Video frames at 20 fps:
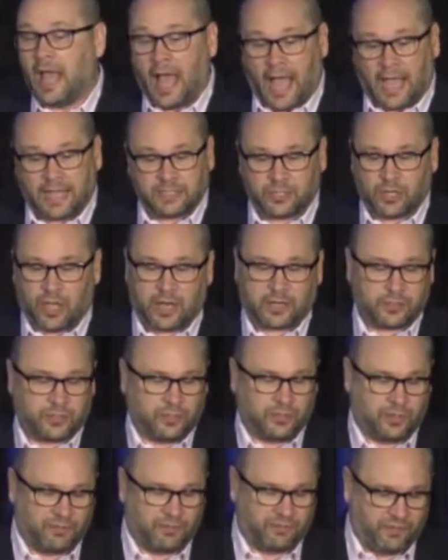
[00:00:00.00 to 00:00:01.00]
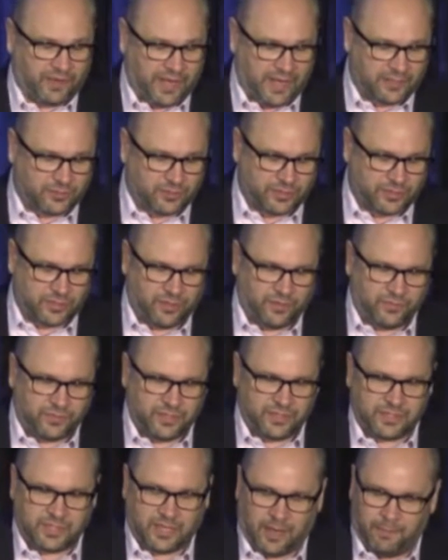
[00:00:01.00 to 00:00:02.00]
I talked to a financial
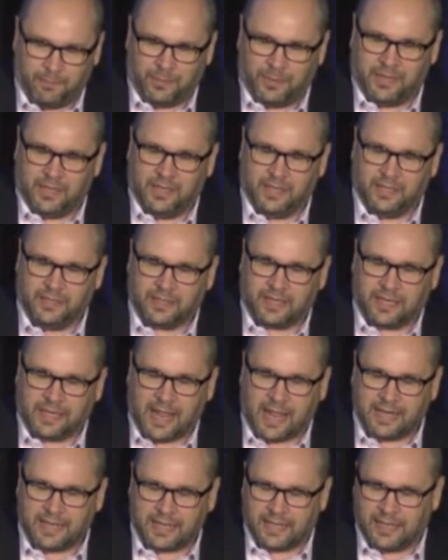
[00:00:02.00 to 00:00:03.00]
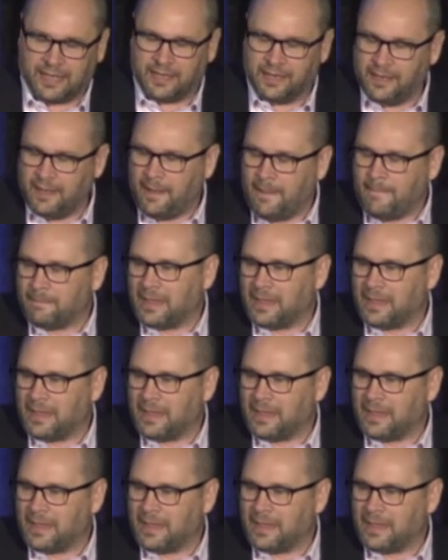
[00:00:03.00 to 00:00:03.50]
services company in Connecticut,